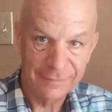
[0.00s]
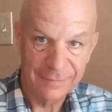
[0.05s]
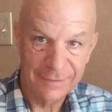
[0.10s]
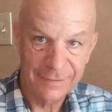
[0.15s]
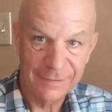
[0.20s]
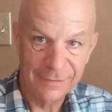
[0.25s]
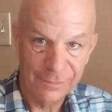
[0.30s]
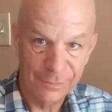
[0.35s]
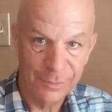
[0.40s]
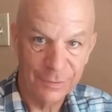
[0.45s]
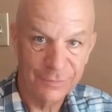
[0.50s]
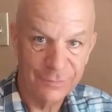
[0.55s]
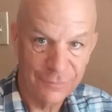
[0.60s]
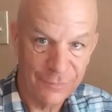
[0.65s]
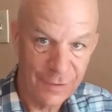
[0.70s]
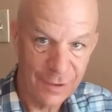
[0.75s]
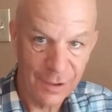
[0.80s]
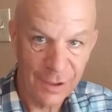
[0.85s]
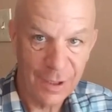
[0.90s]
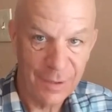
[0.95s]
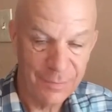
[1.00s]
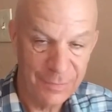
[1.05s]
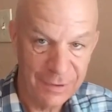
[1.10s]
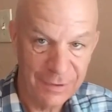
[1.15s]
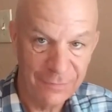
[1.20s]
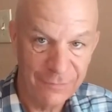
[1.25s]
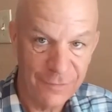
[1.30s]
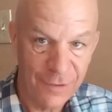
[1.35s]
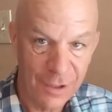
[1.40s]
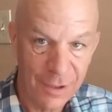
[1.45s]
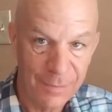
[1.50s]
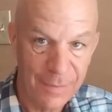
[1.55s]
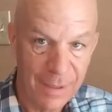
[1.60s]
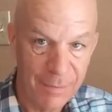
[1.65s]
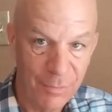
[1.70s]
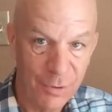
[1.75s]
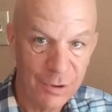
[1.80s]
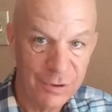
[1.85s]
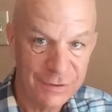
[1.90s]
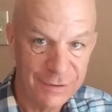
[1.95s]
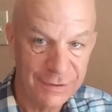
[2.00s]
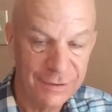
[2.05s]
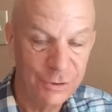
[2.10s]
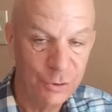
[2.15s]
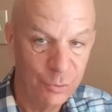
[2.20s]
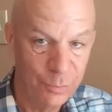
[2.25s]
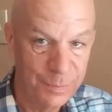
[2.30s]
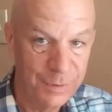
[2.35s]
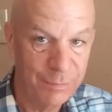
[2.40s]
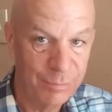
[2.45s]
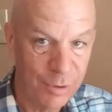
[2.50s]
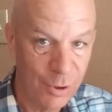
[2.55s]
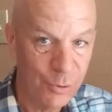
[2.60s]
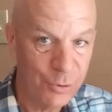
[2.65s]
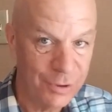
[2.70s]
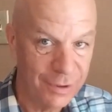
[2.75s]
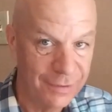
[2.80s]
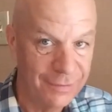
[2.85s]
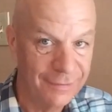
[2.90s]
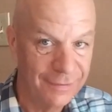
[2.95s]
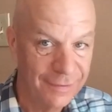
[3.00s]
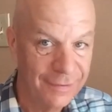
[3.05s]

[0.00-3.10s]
in other words, fall on me, fall on my mercy, you'll be broken.